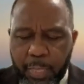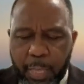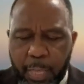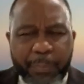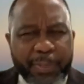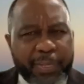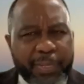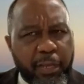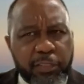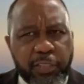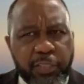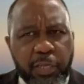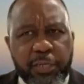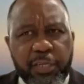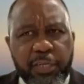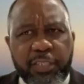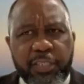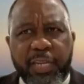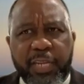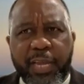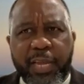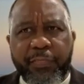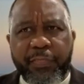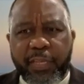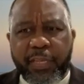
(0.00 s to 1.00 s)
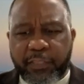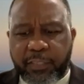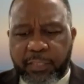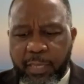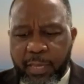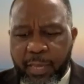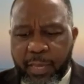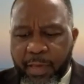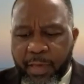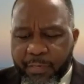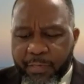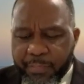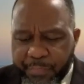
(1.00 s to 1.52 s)
Because understand this
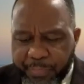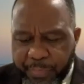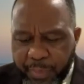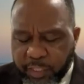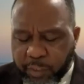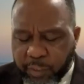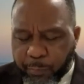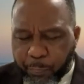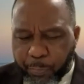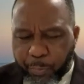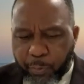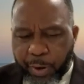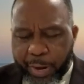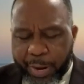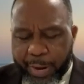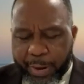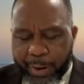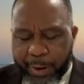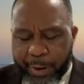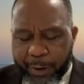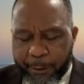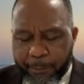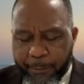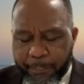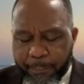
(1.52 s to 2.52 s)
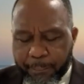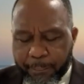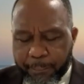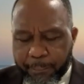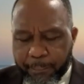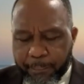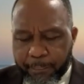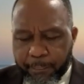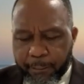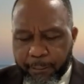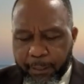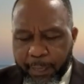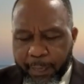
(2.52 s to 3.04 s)
this prayer,
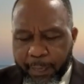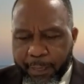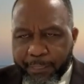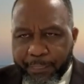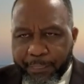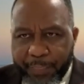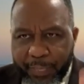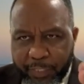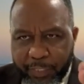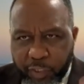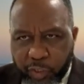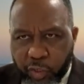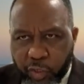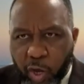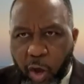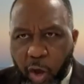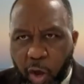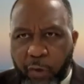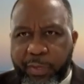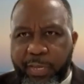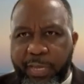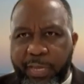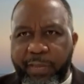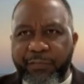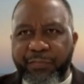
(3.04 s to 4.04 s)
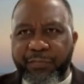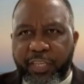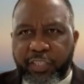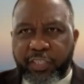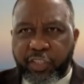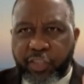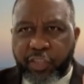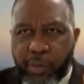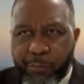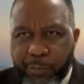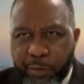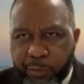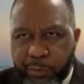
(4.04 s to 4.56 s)
this talking, this
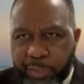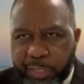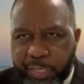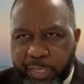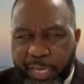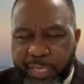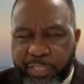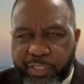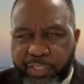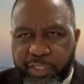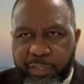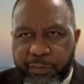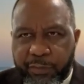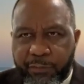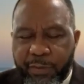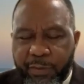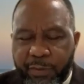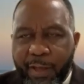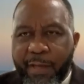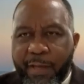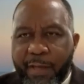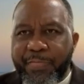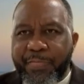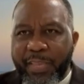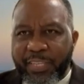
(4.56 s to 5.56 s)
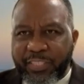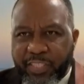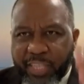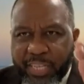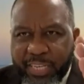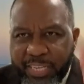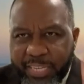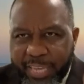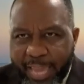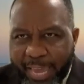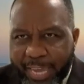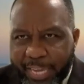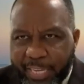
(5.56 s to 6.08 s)
communication, this
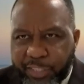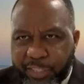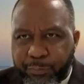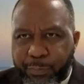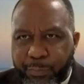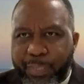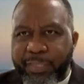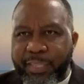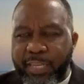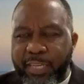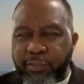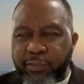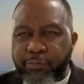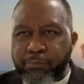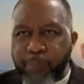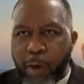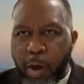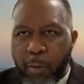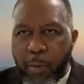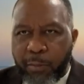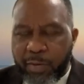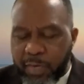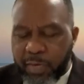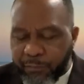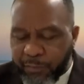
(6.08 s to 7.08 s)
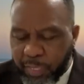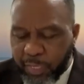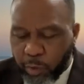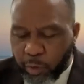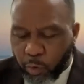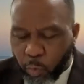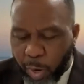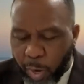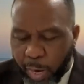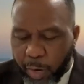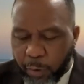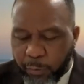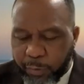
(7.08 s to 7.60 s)
engagement, this moment of
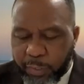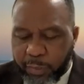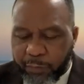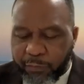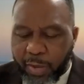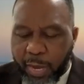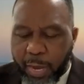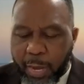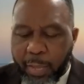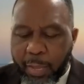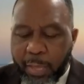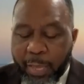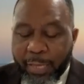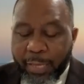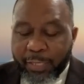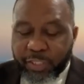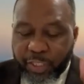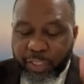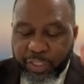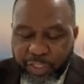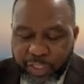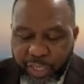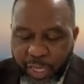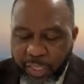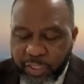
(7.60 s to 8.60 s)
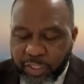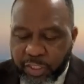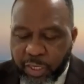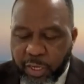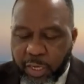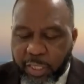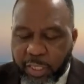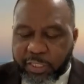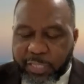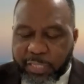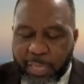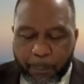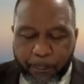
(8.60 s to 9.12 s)
inquiring of God suggests to
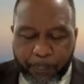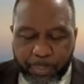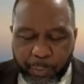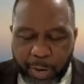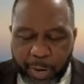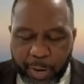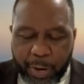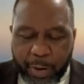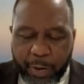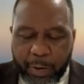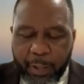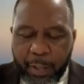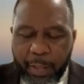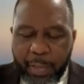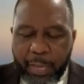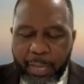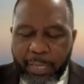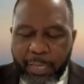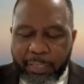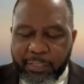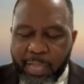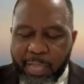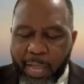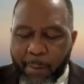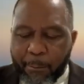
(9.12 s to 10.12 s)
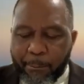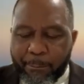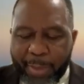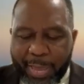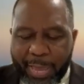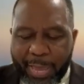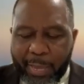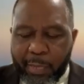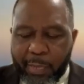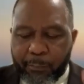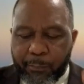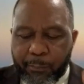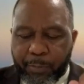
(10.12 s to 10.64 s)
us that prayer is not
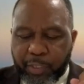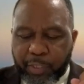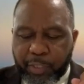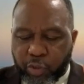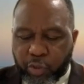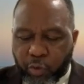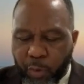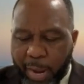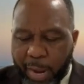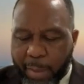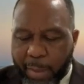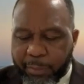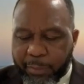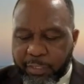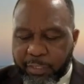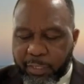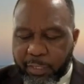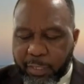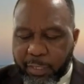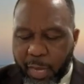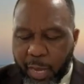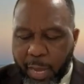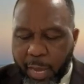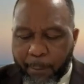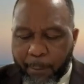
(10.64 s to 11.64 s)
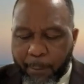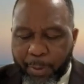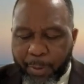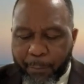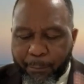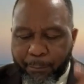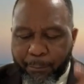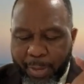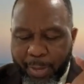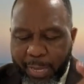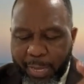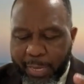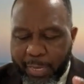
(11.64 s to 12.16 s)
man prescribing to God, but
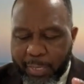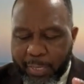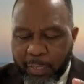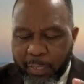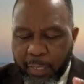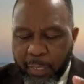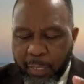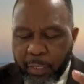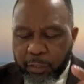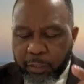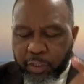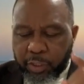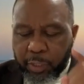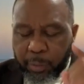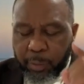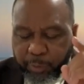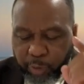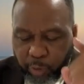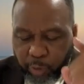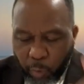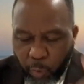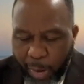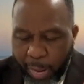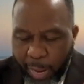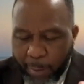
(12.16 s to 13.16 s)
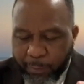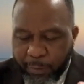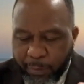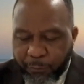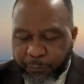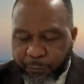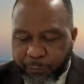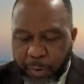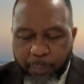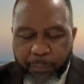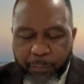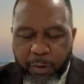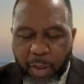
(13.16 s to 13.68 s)
man subscribing
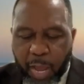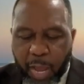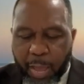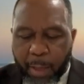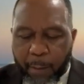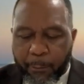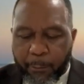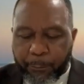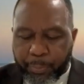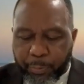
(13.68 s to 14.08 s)
from God.